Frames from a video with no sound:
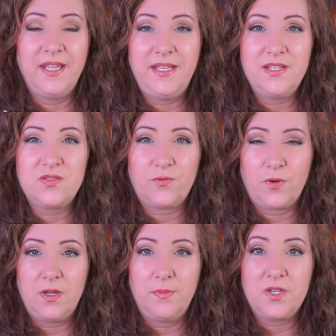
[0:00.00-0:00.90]
It is
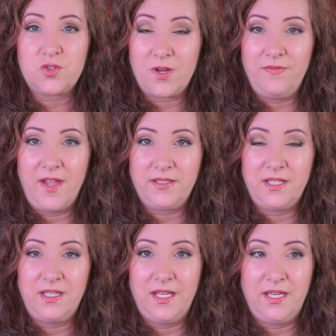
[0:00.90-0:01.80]
from
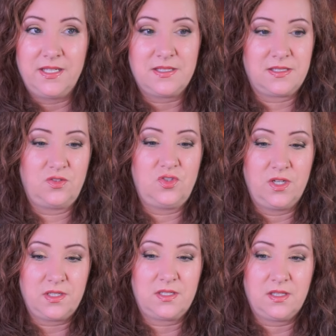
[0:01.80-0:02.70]
Strivectin and it's
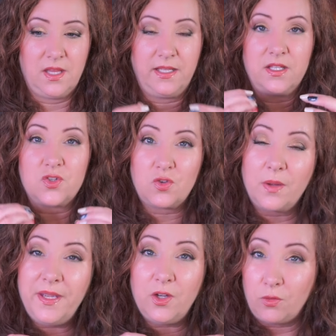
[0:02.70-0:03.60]
just like the
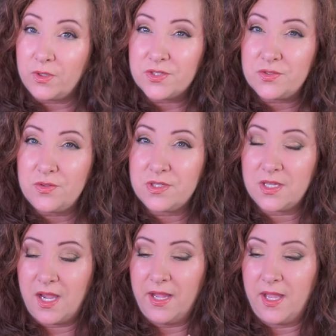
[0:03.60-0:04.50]
scrubby crystals.
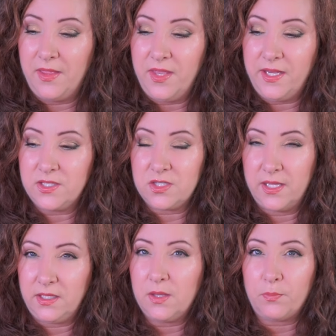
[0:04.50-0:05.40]
I think it's
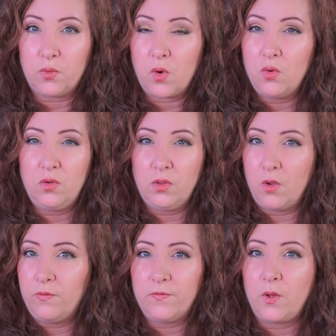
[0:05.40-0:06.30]
like the Pro
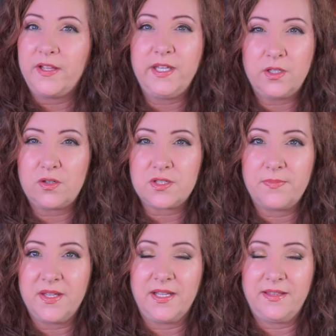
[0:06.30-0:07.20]
Glowfoliant Foliant or
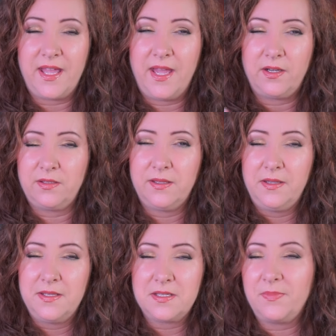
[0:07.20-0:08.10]
something like that.
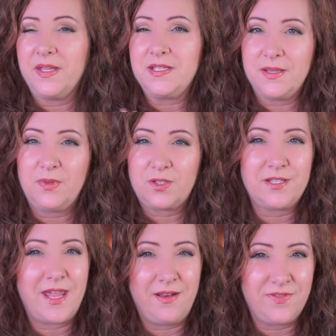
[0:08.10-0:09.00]
Something similar to
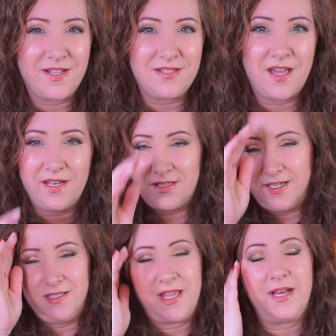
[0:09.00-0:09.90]
that if that's not its
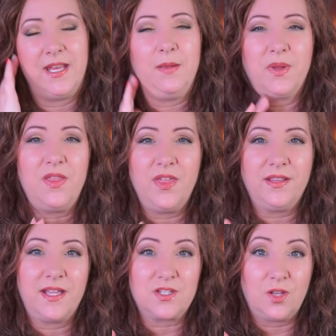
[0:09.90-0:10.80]
exact name, but I
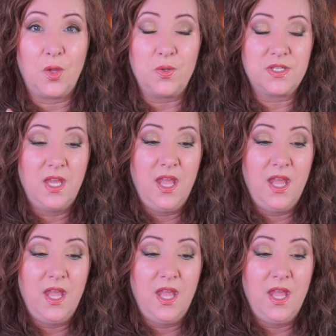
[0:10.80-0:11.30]
think that's close.